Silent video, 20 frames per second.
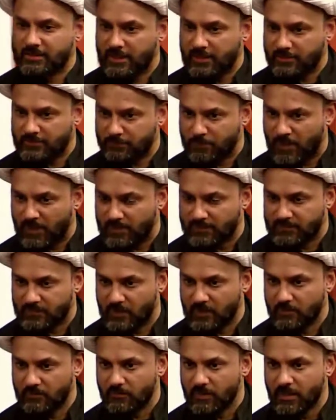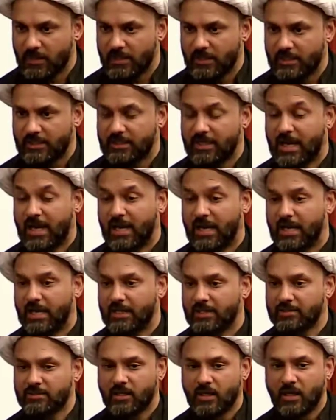this person, he
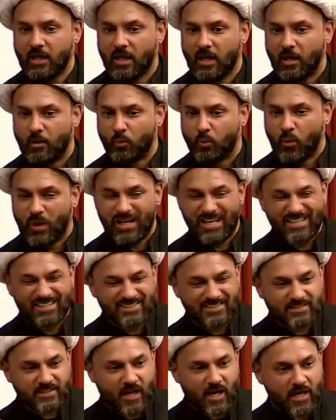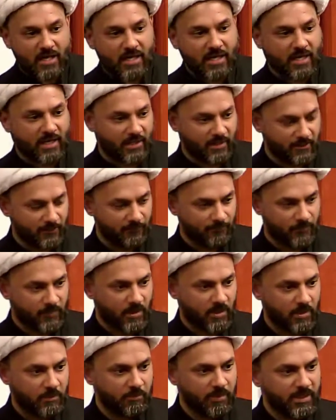had a walad salih,
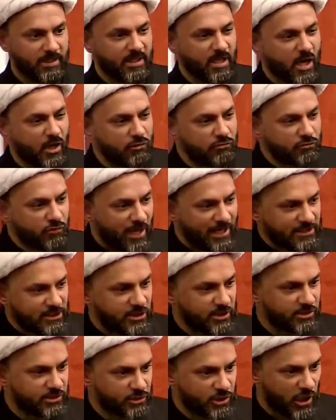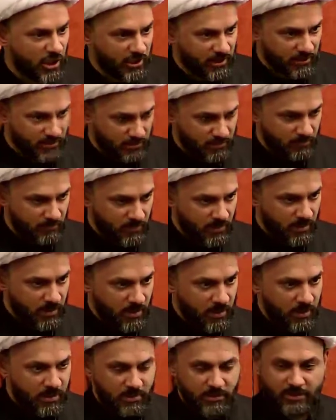meaning a righteous child.
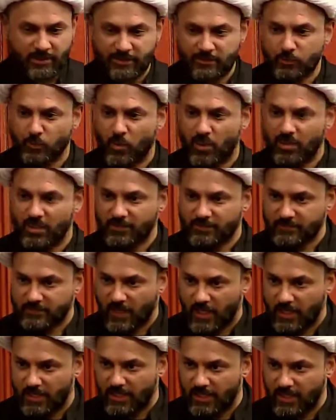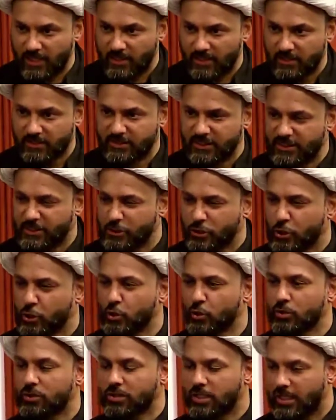This walad salih did
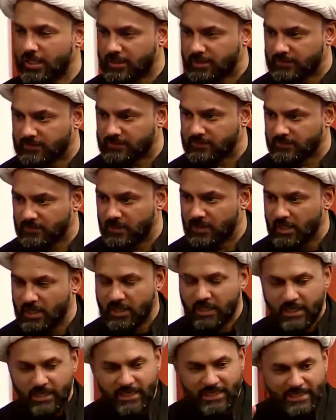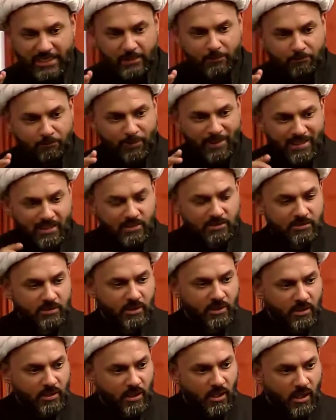two things. He built
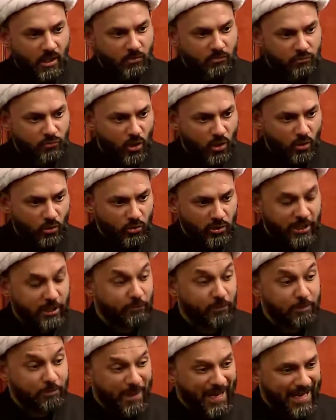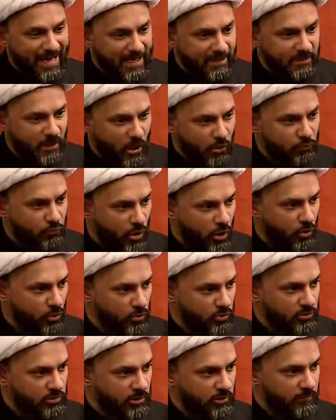a road, he repaired a
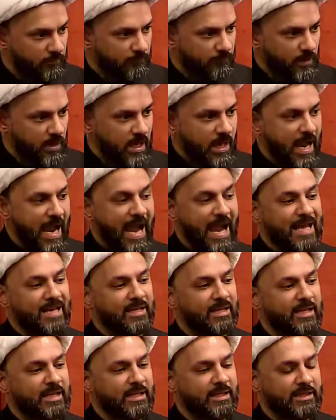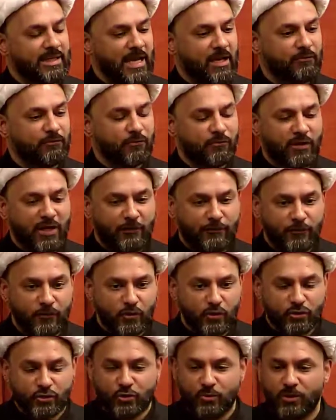road, and he gave
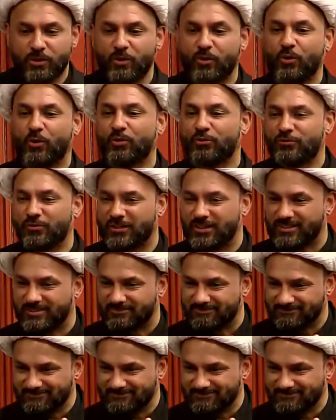refuge to an orphan.